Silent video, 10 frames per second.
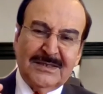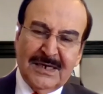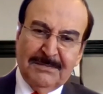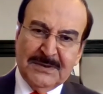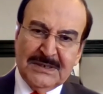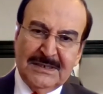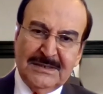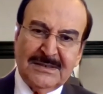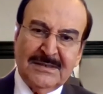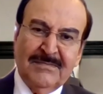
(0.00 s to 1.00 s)

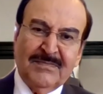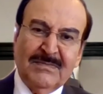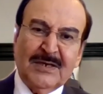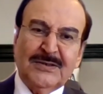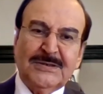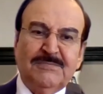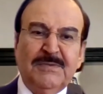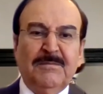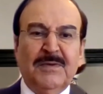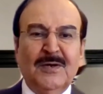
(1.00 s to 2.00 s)
interruptions, because
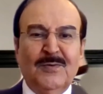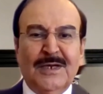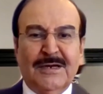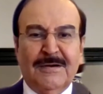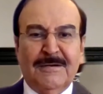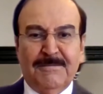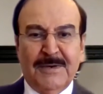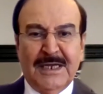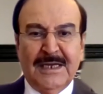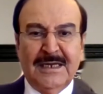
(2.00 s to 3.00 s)
people were
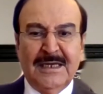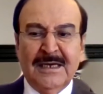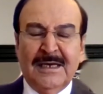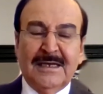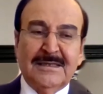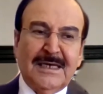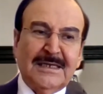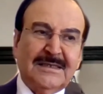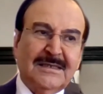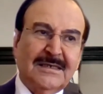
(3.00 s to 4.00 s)
complaining
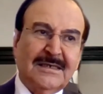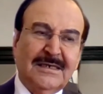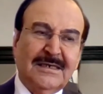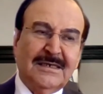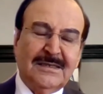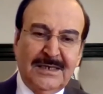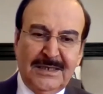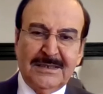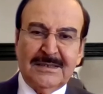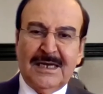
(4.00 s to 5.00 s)
that in the
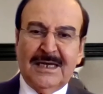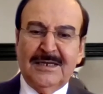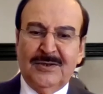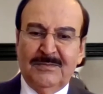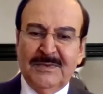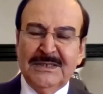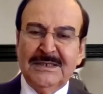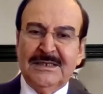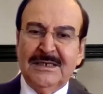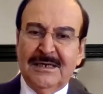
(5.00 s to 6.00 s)
heat and
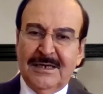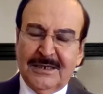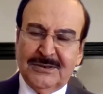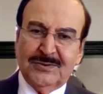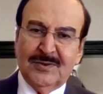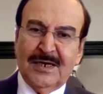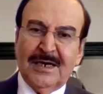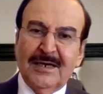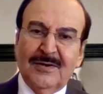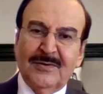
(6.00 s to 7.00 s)
humidity like
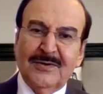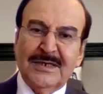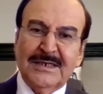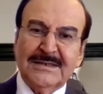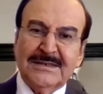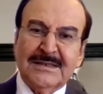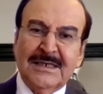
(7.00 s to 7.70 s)
July, August,